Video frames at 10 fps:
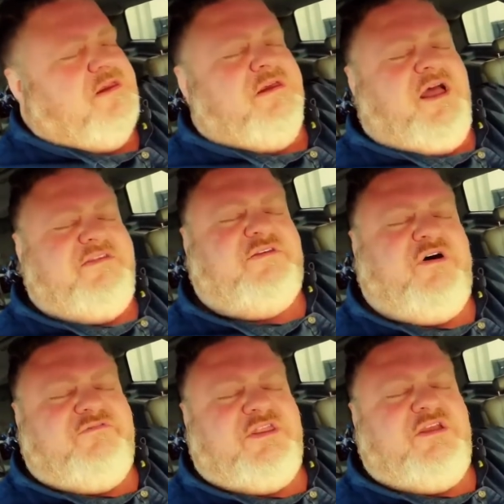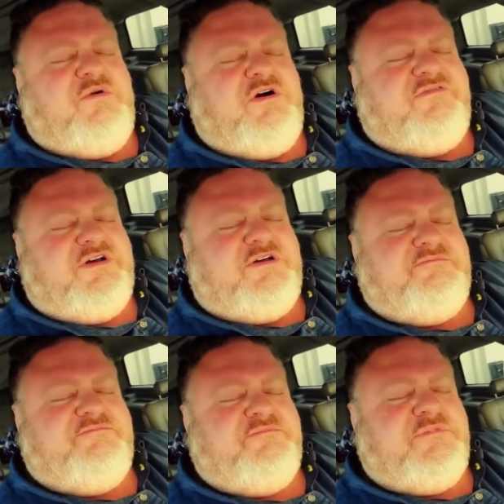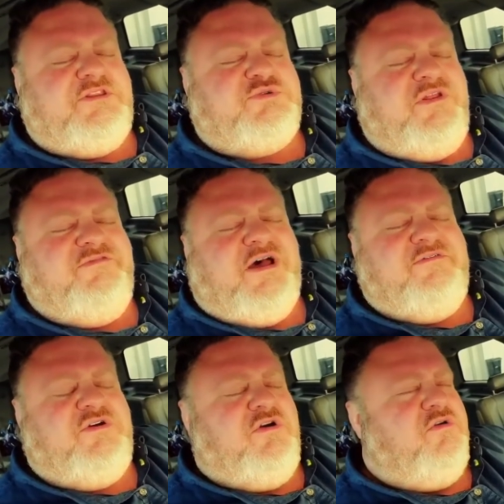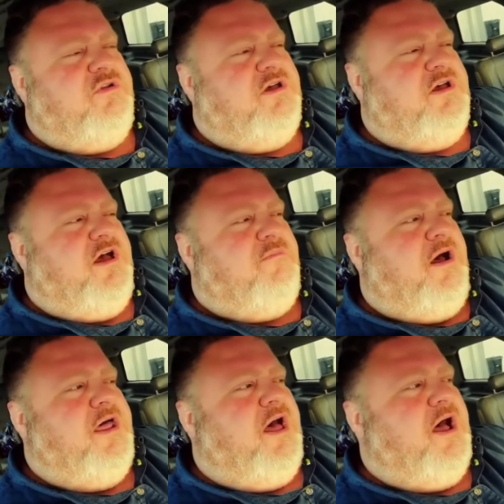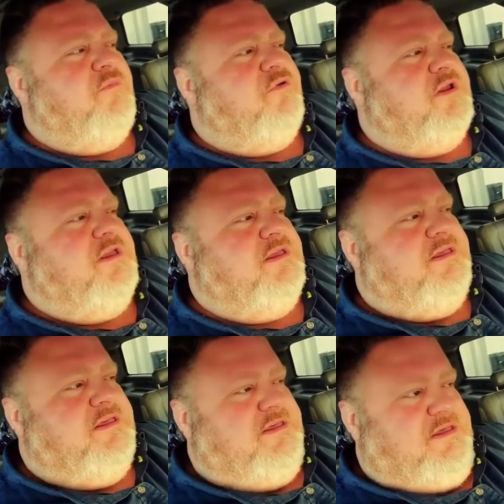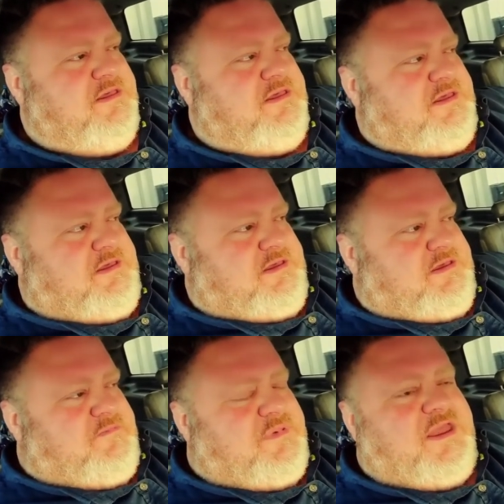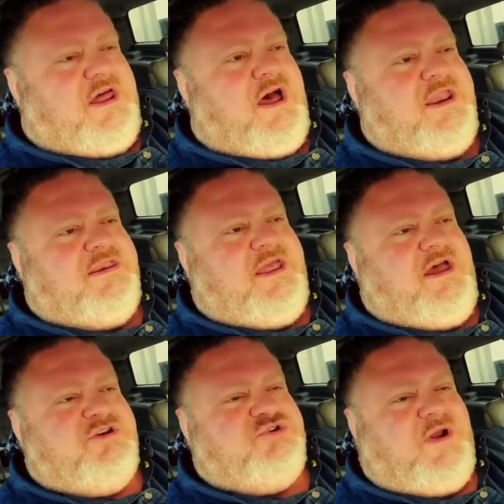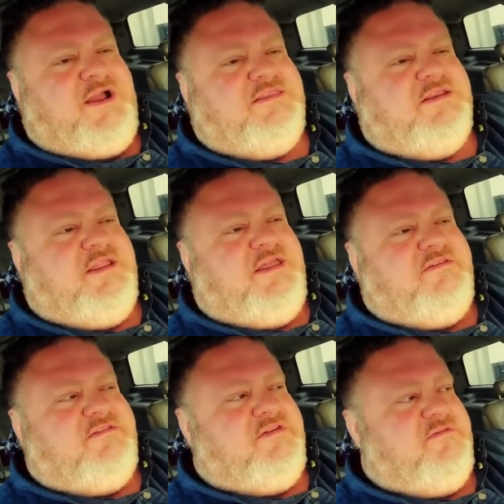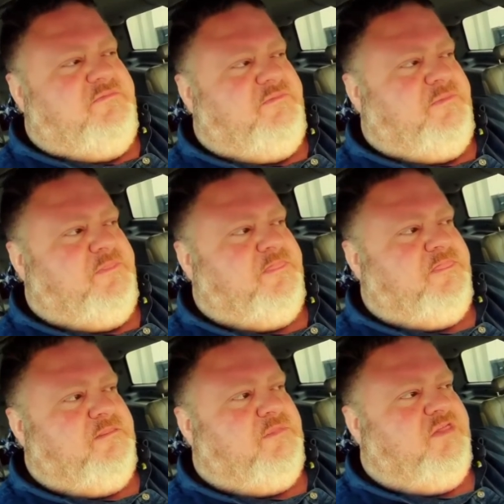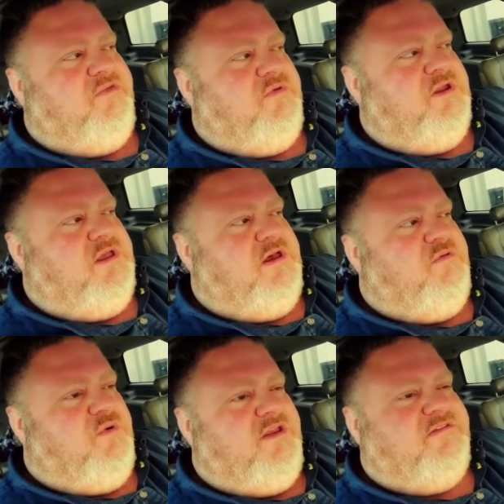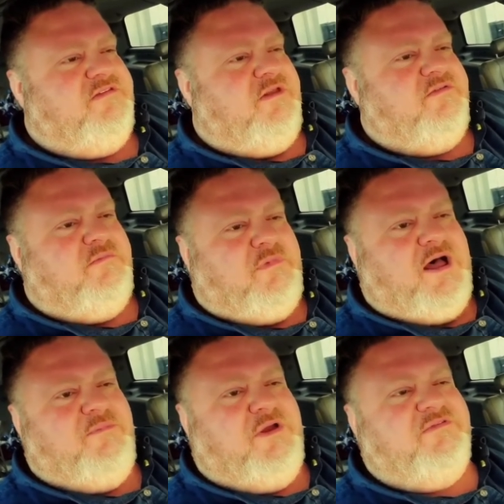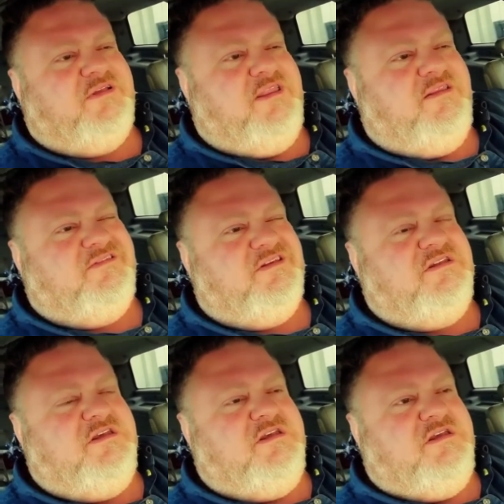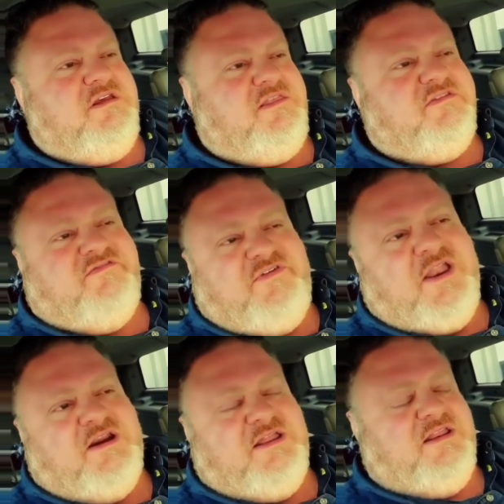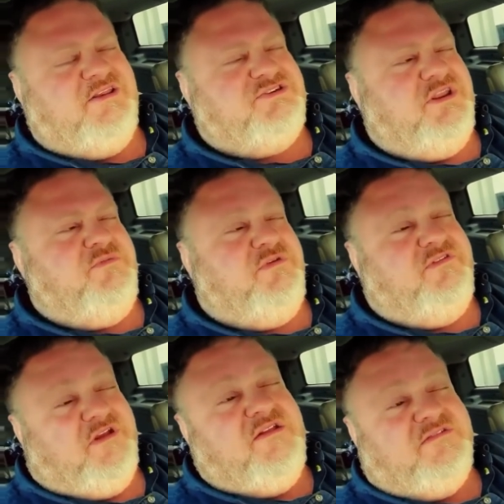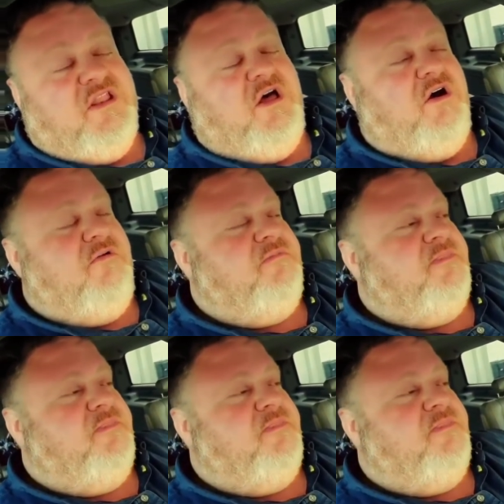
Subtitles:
I saw a video of 25-year-old Ahmaud Arbery being hunted down, tracked, and lynched by 3 racists. That was a mob. That was a lynching. And that's a felony lynching, which is against the law.